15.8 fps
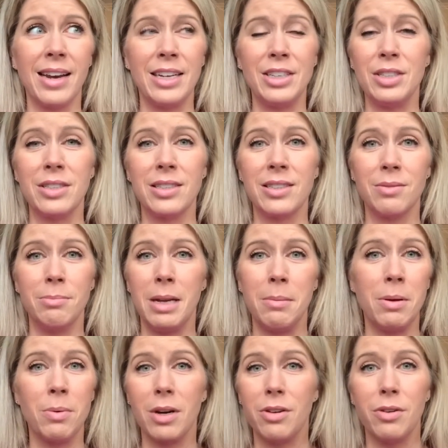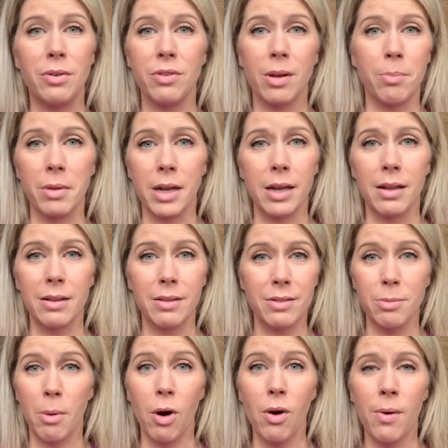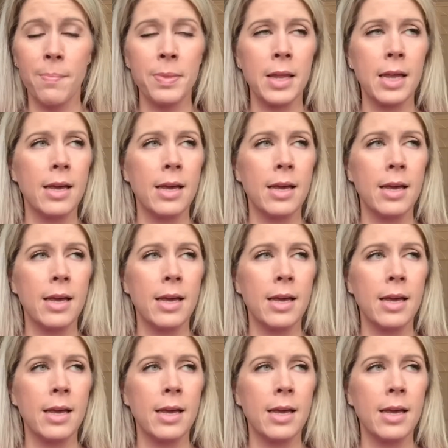I just maybe want to do something small,